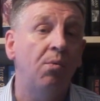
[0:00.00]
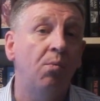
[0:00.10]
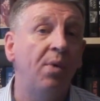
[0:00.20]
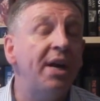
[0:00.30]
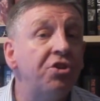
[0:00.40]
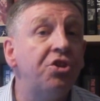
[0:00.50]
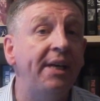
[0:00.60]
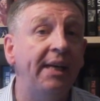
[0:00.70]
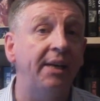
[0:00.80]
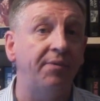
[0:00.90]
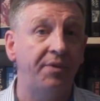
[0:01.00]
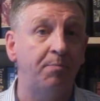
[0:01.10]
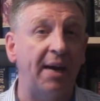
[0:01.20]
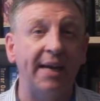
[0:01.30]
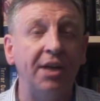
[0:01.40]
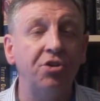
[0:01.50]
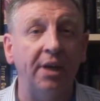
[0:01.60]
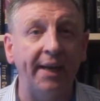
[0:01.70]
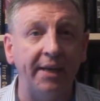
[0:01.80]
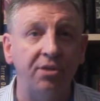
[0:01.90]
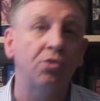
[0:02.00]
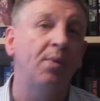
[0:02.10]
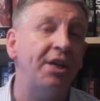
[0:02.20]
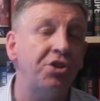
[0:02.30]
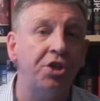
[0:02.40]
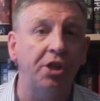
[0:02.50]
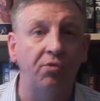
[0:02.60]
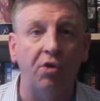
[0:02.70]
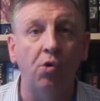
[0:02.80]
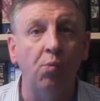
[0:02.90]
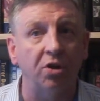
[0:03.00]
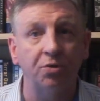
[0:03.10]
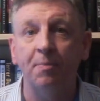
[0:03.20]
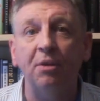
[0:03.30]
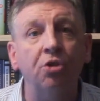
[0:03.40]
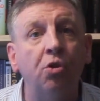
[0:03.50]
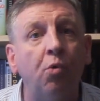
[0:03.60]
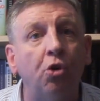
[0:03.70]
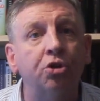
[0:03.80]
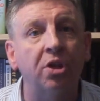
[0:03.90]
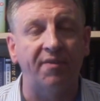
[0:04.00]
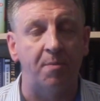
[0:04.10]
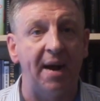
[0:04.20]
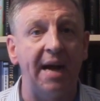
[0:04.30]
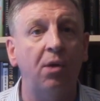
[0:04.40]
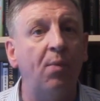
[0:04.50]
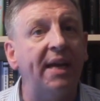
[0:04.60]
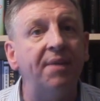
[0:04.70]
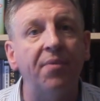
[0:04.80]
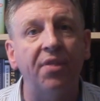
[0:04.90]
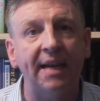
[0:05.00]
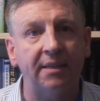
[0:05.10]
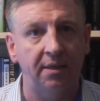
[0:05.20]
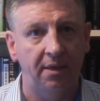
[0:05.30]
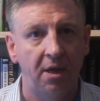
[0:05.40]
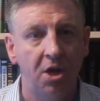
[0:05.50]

where she lived by Edge Lane to where Shield Road was, it was about a quarter of a mile away, if that.